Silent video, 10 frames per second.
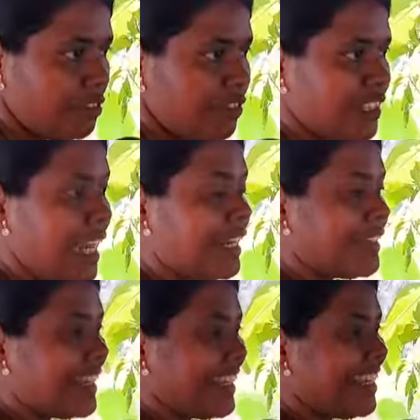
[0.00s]
For that,
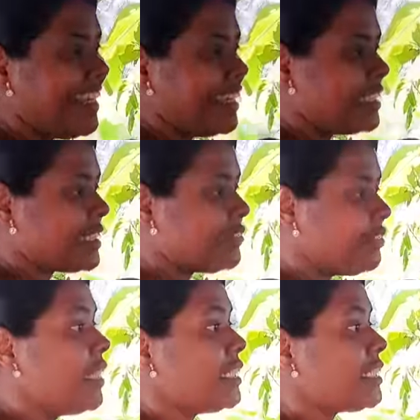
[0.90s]
the key is
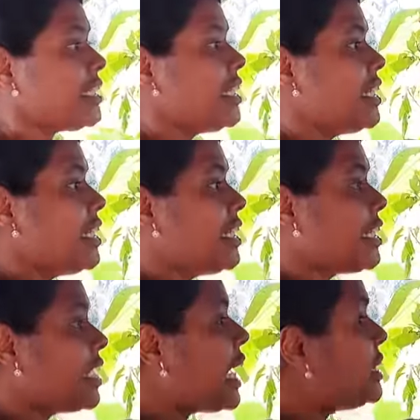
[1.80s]
first,
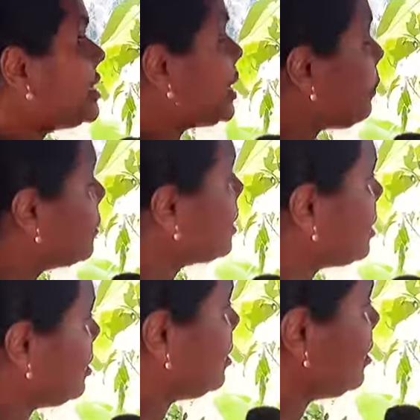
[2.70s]

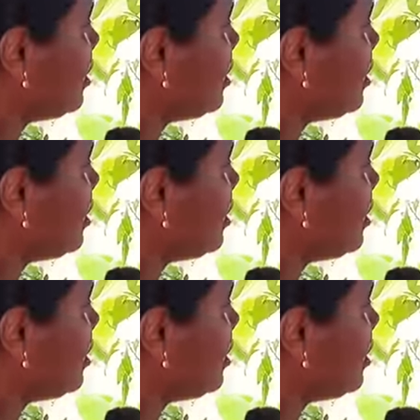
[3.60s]
consumption